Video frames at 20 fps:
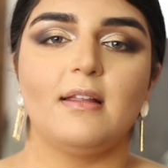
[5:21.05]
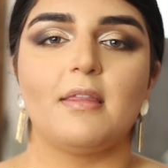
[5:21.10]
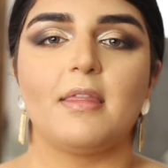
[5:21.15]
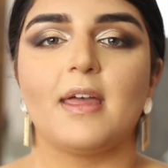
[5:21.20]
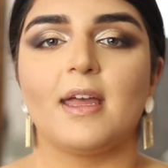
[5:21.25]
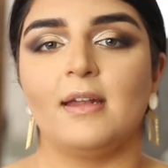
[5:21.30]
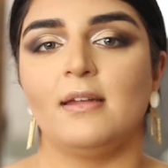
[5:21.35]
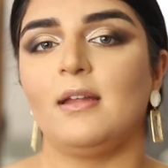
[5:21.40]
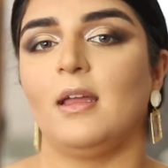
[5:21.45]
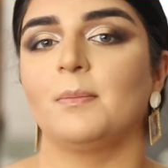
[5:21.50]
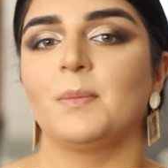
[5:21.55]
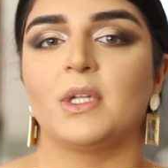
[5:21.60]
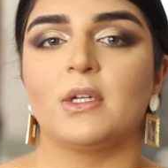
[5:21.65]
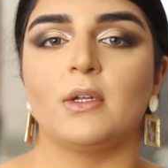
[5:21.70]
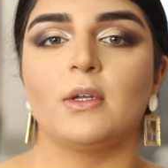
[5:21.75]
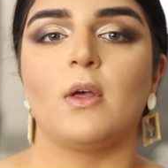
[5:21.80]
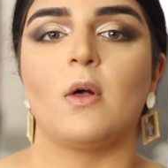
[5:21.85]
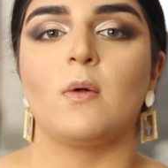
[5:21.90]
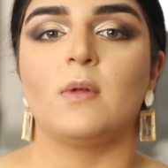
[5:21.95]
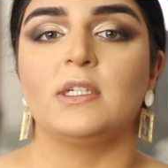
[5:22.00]
Then I'm going to
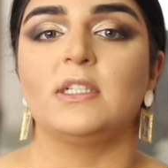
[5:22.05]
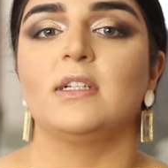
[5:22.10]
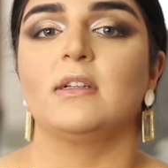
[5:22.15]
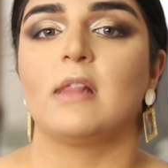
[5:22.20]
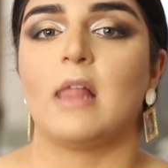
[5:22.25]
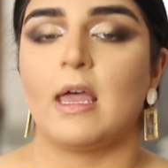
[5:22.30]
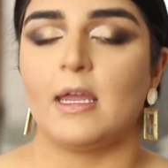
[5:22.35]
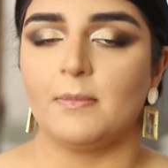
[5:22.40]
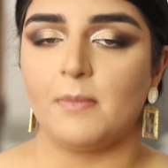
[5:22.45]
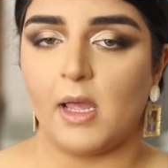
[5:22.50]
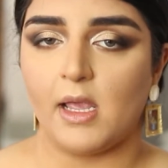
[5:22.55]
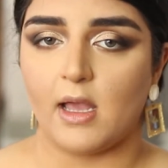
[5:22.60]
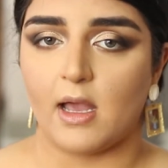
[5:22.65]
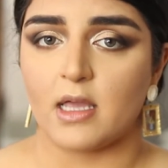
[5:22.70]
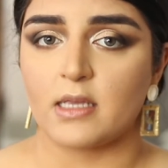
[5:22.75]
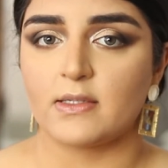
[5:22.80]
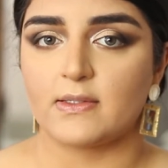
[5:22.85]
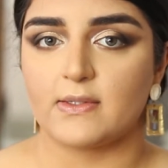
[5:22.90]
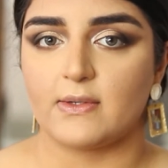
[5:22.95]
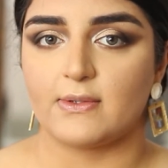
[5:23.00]
go in and line my
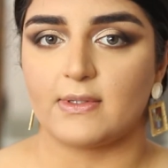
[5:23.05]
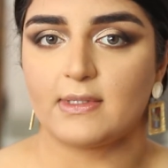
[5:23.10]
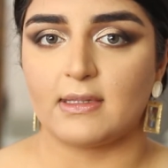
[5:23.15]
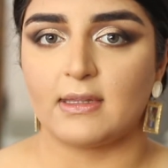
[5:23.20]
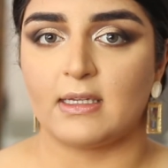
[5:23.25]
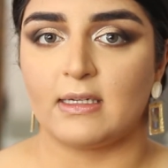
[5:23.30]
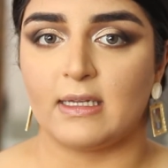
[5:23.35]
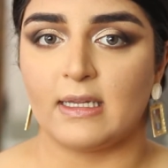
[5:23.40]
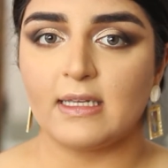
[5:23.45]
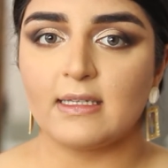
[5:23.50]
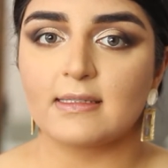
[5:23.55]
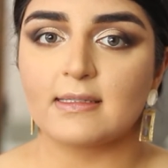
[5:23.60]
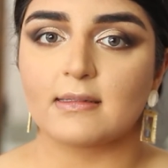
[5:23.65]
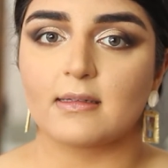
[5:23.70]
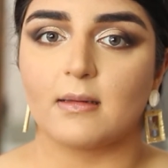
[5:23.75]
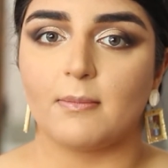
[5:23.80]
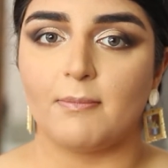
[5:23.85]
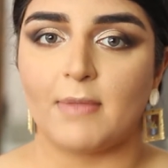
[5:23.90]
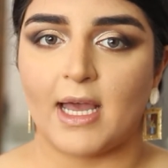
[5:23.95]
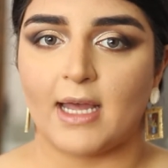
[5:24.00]
eyes using the NYX
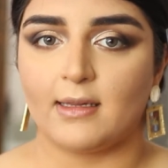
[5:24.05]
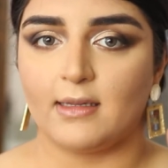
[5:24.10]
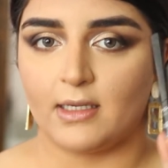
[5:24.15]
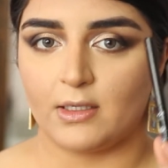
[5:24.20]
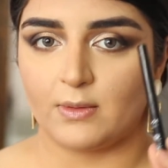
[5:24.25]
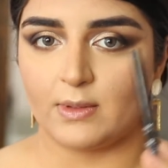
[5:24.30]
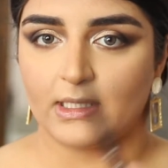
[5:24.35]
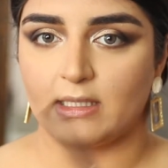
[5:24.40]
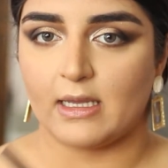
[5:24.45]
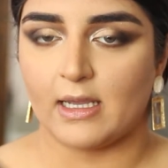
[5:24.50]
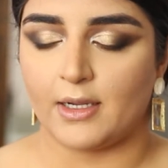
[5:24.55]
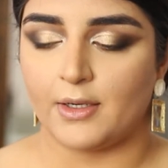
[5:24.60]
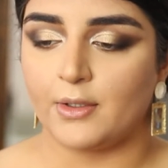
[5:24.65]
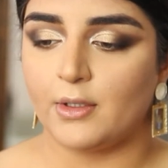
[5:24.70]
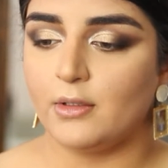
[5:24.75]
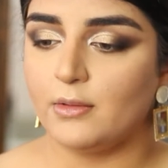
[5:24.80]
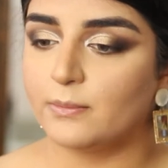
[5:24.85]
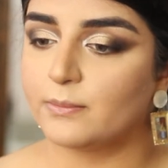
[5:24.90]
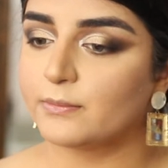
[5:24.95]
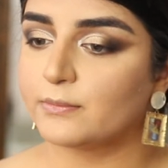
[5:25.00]
Matte Liquid Liner.